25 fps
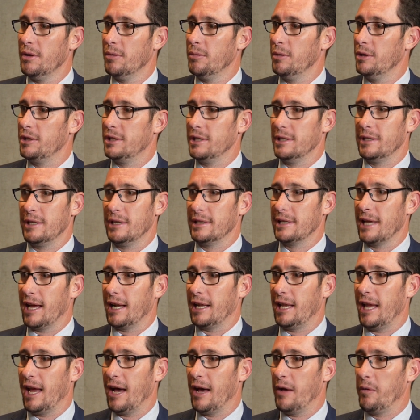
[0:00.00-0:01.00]
which is
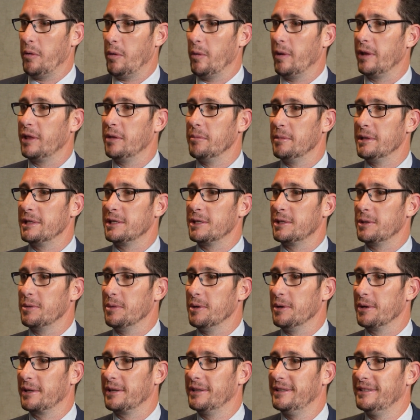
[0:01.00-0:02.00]
exactly how we want the business to
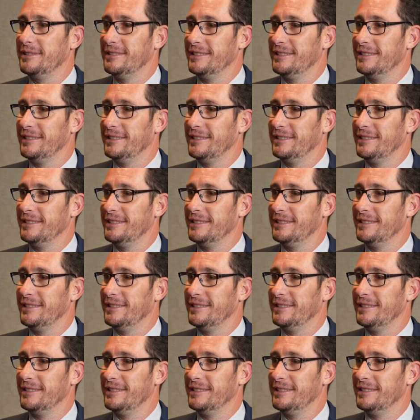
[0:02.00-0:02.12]
work.